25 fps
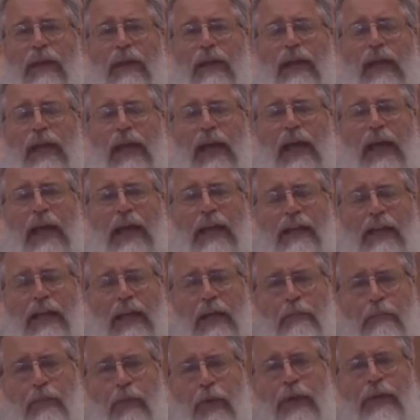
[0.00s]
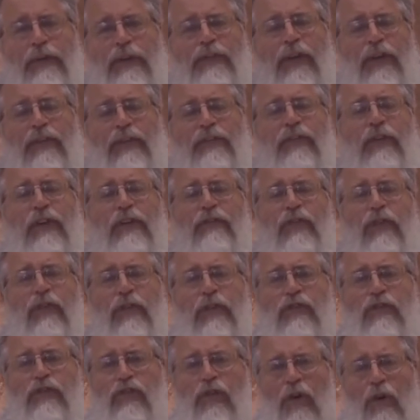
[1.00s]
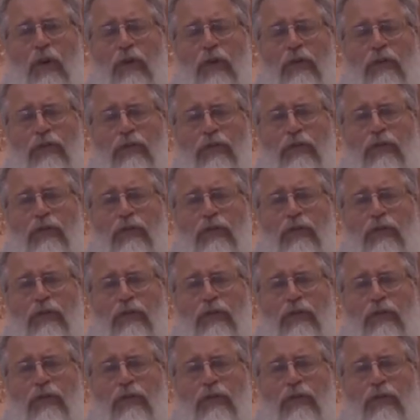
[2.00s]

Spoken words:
And it brings us into the church.